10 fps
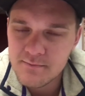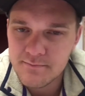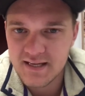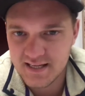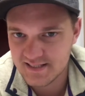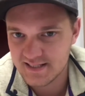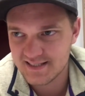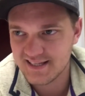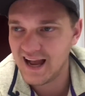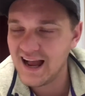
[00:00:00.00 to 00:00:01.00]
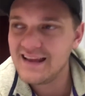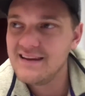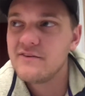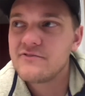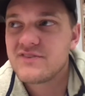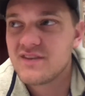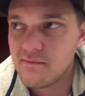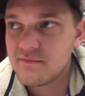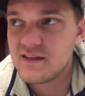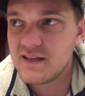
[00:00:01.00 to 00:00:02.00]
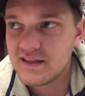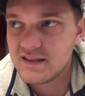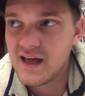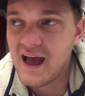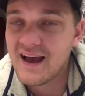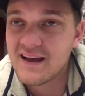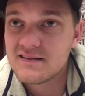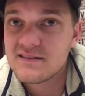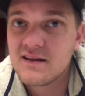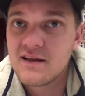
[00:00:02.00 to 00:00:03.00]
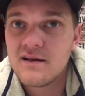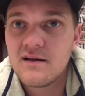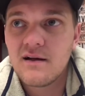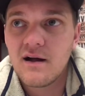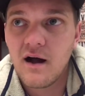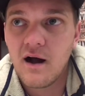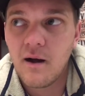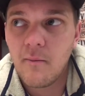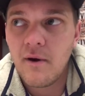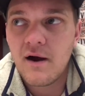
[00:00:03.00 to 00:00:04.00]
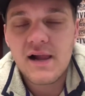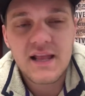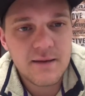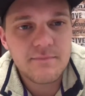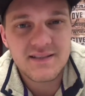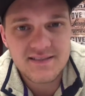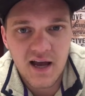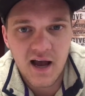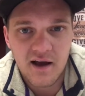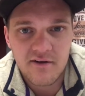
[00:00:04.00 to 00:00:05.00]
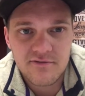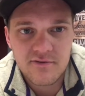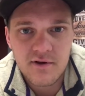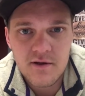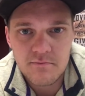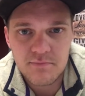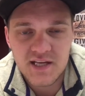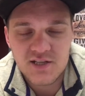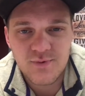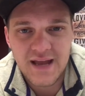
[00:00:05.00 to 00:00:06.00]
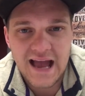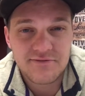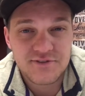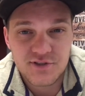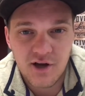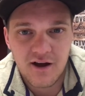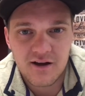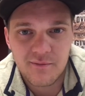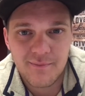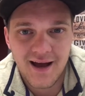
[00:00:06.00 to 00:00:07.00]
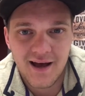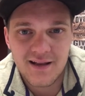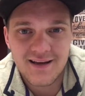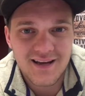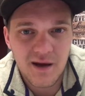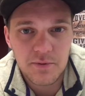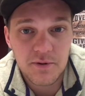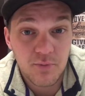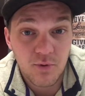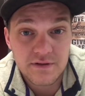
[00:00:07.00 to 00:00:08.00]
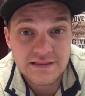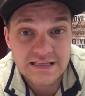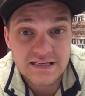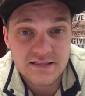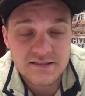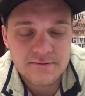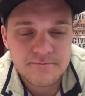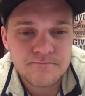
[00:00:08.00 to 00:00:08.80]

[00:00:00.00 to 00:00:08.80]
because it's kind of something that can be tough because we have to talk about a couple important things.